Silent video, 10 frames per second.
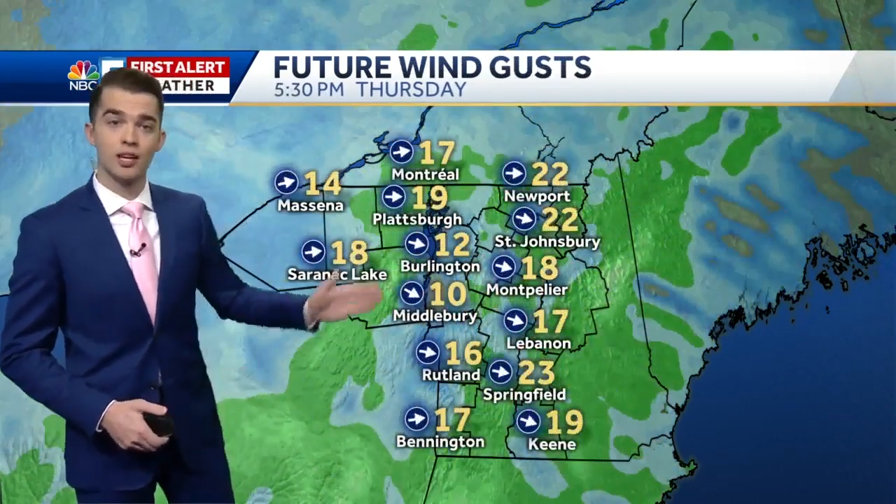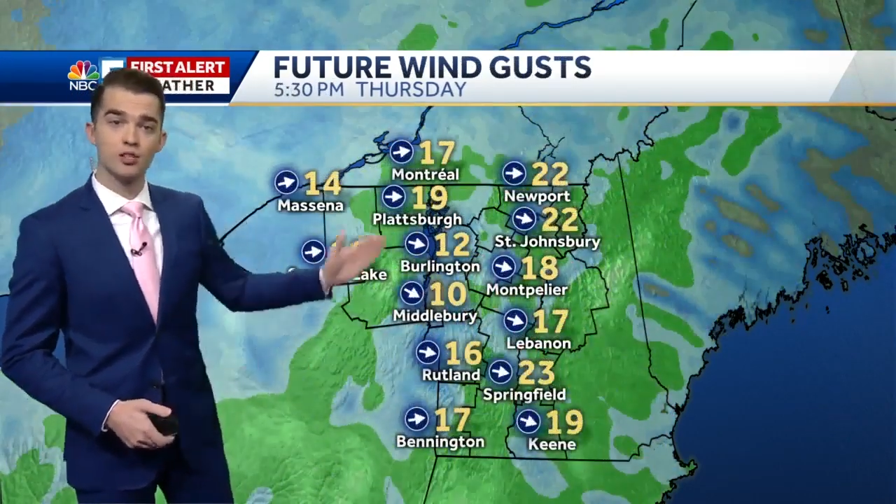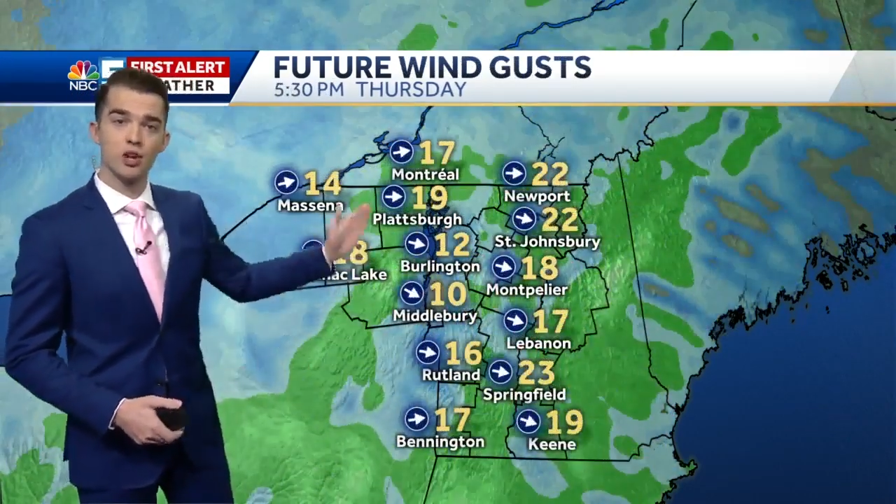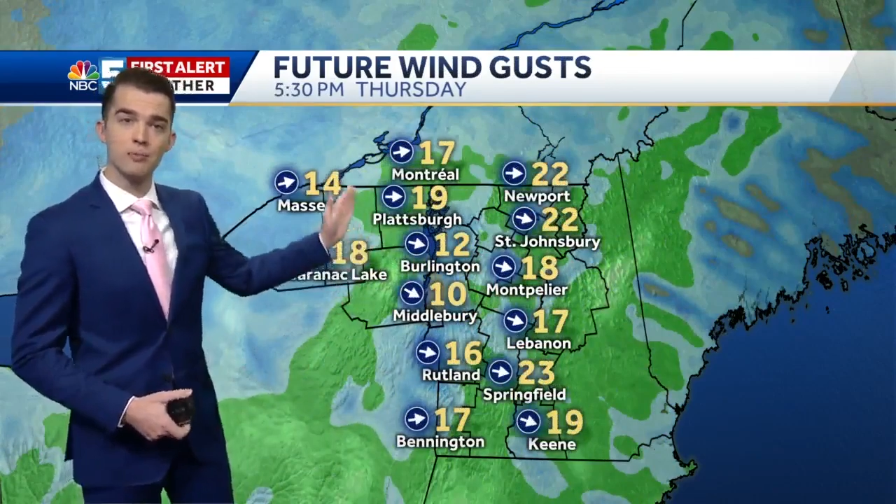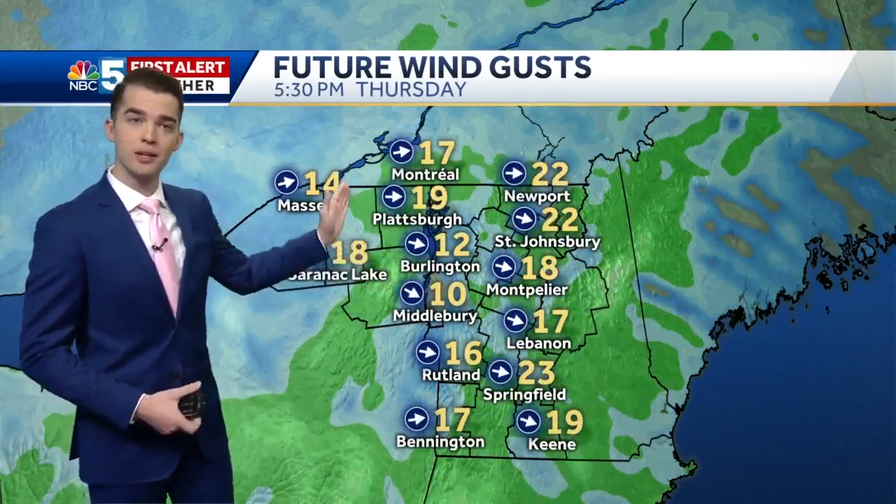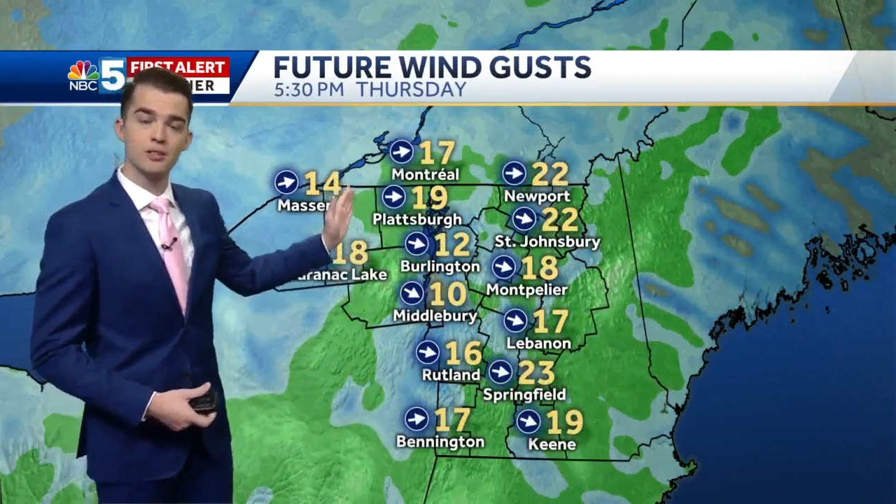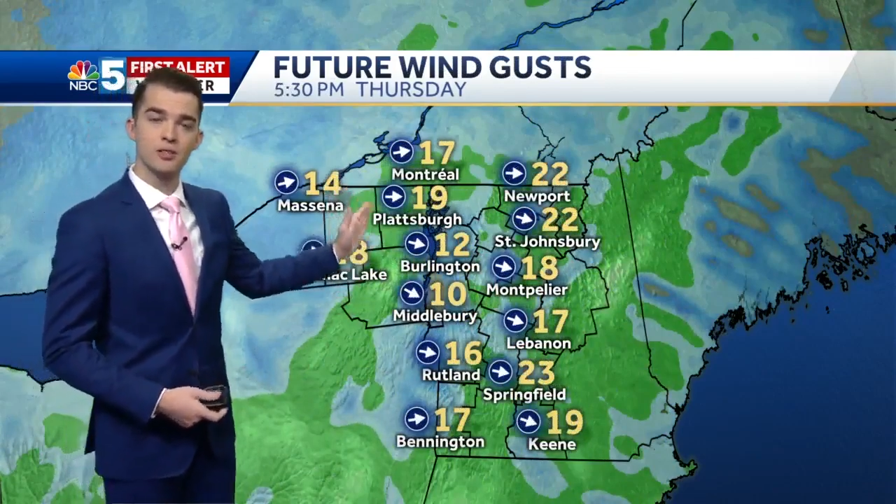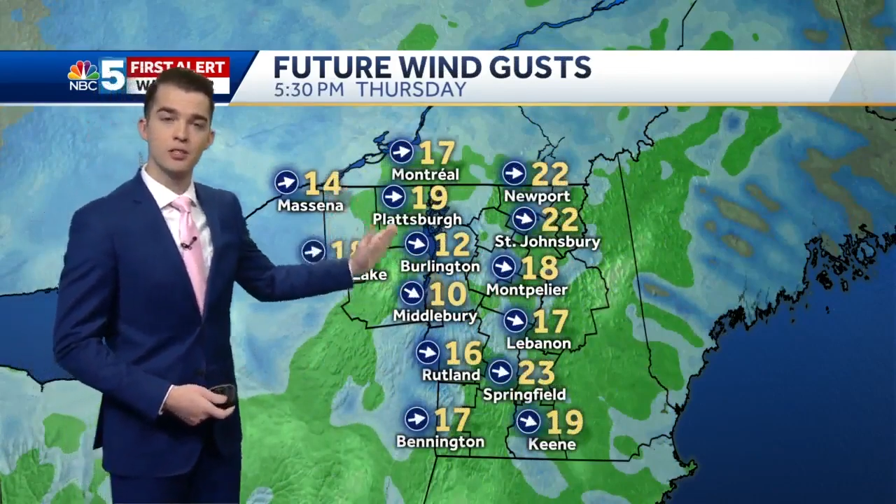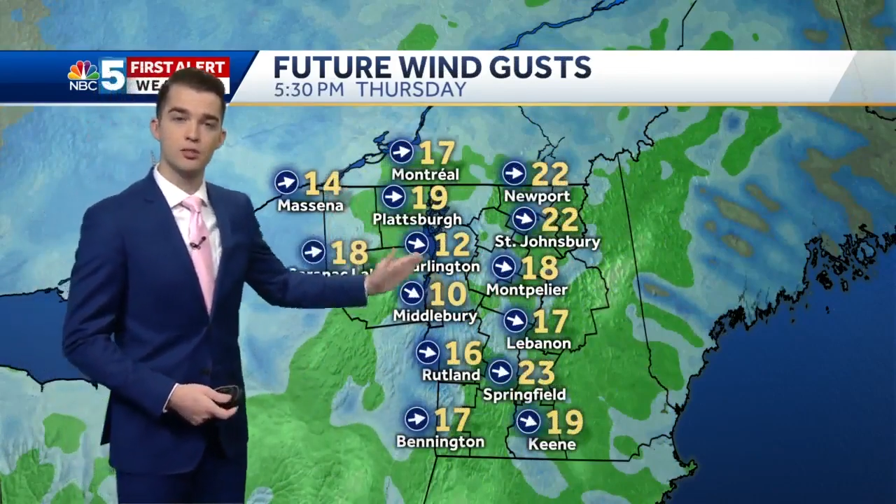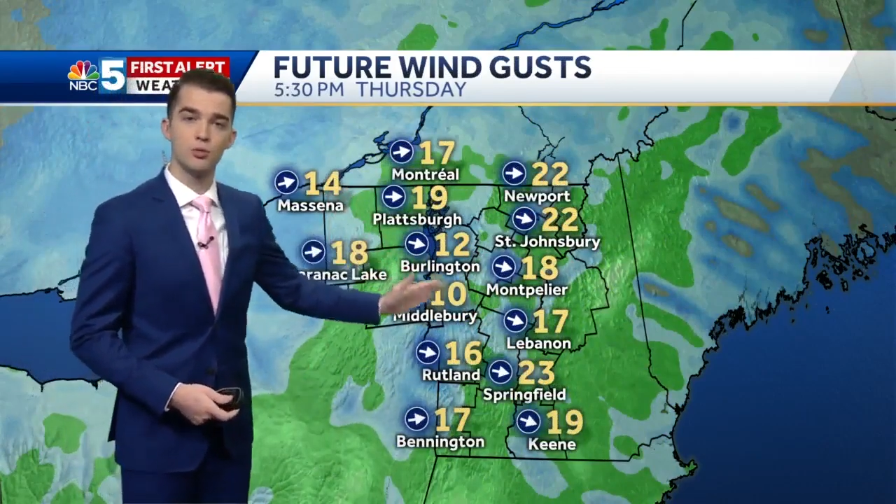And that's all because
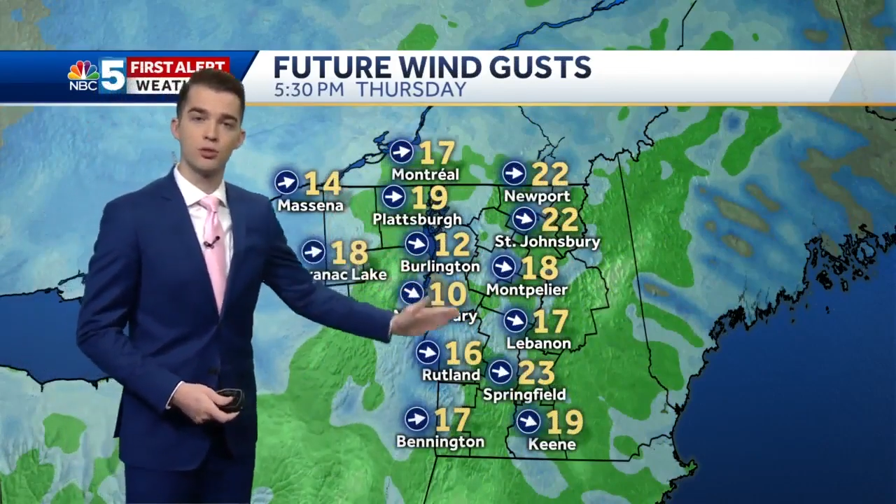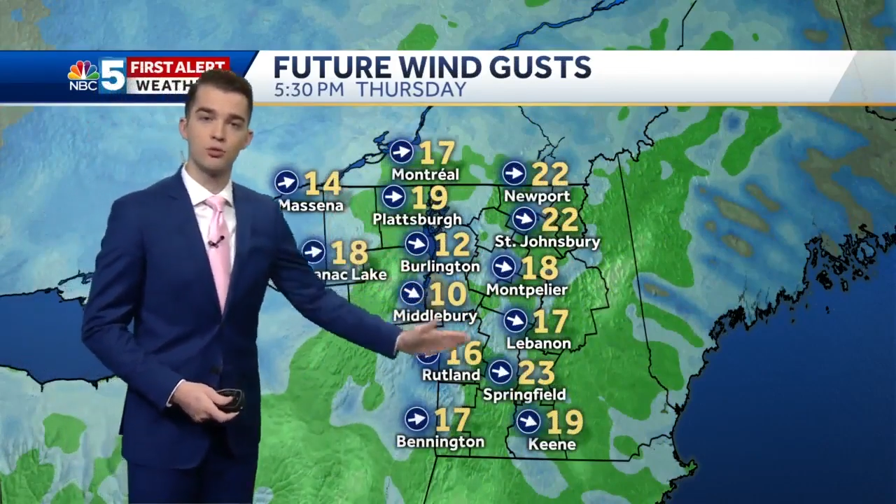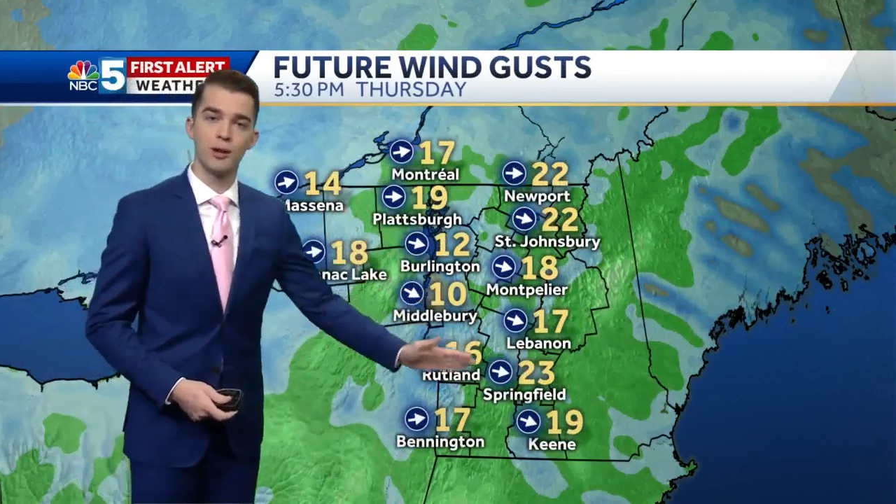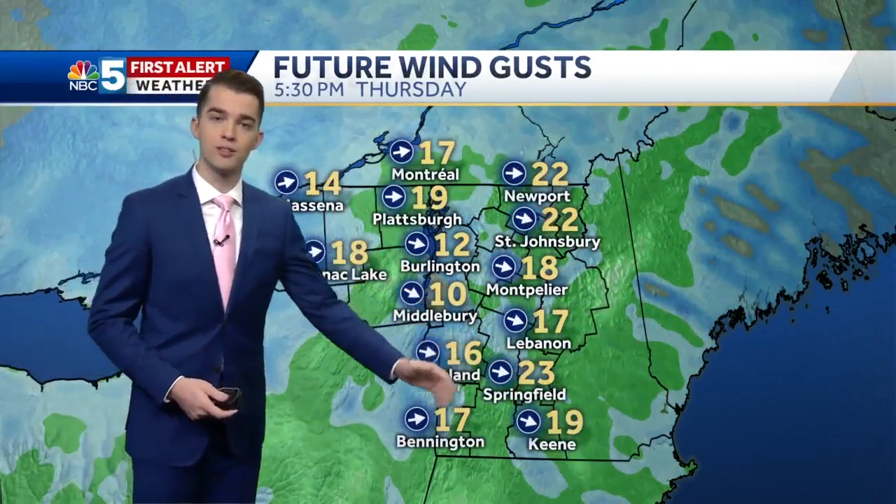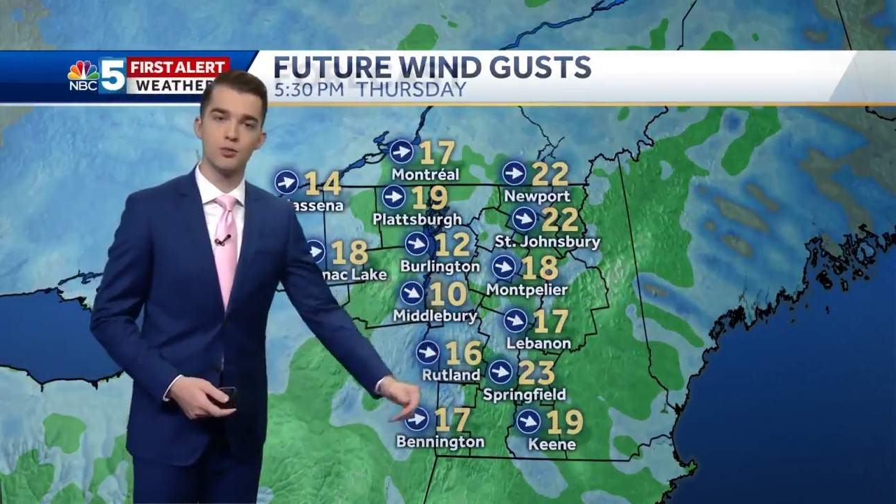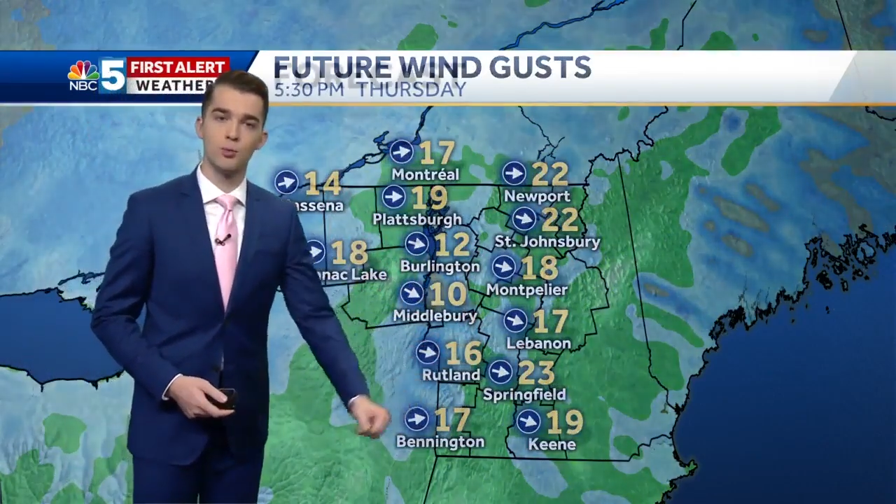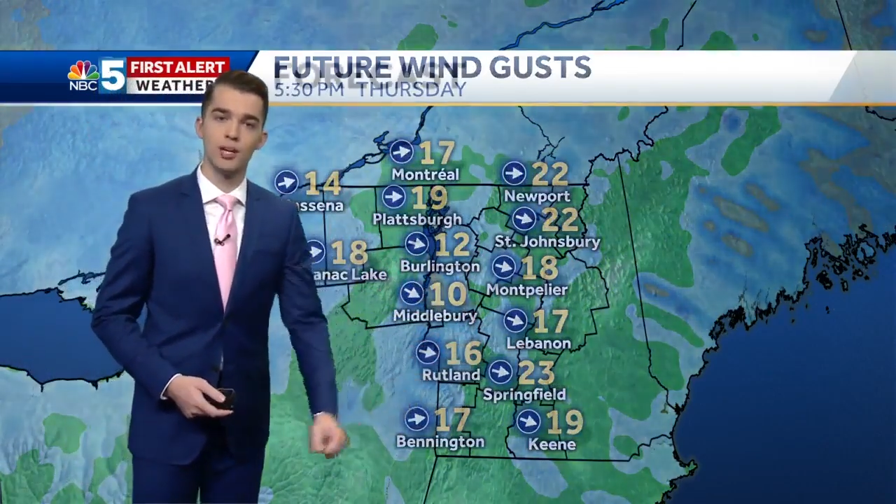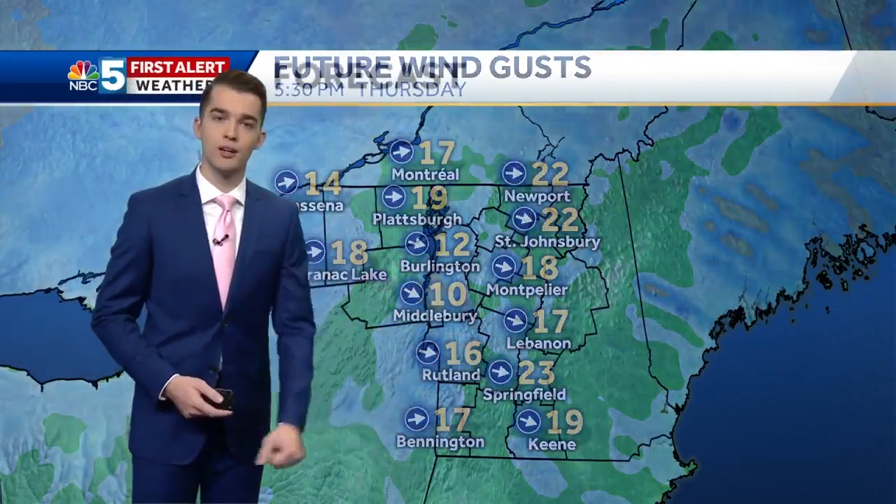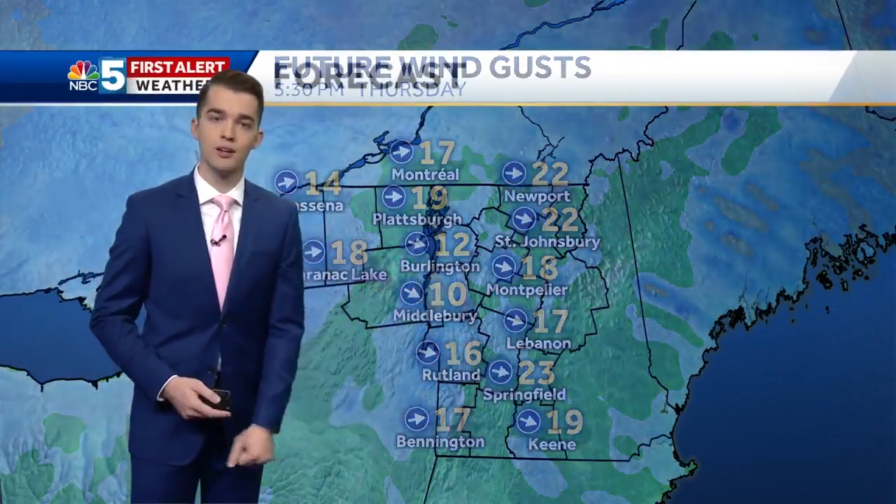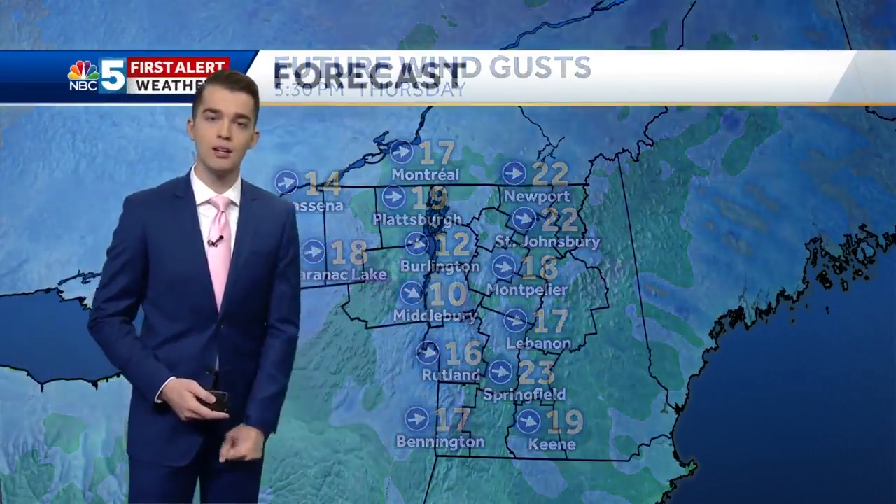of this northwest
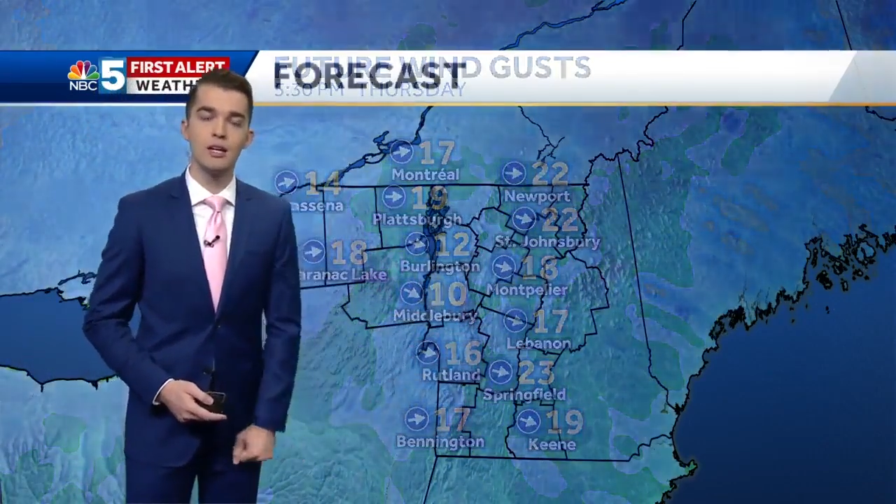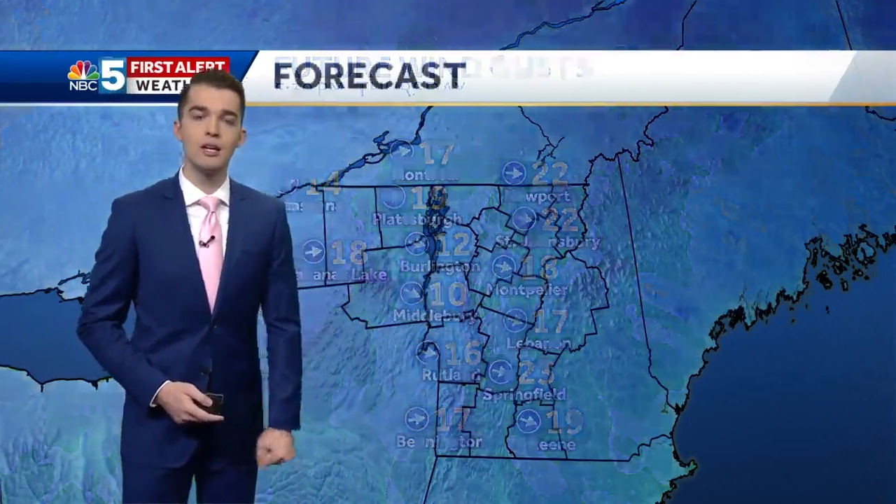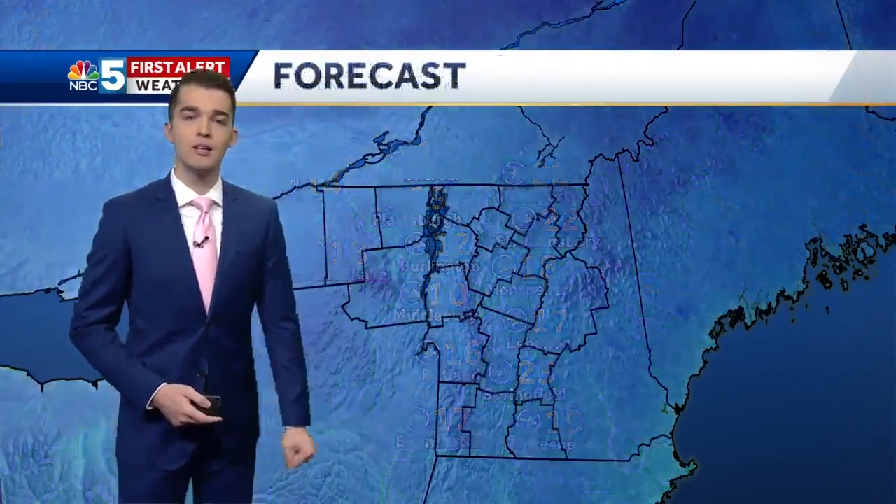wind